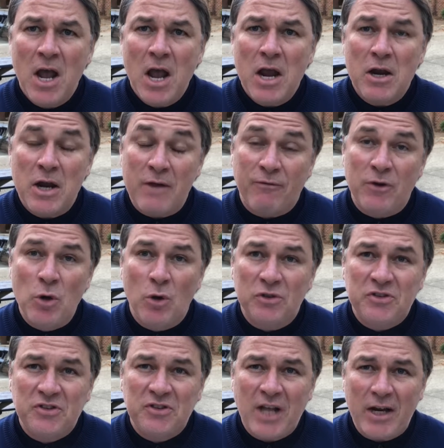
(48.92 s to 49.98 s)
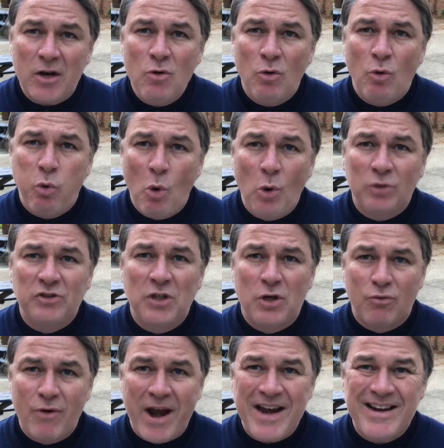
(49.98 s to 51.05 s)
If your second quarter
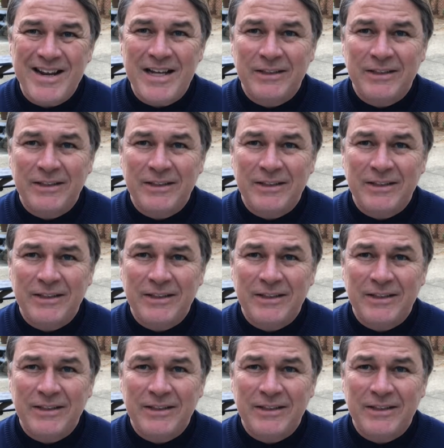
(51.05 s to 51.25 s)
grade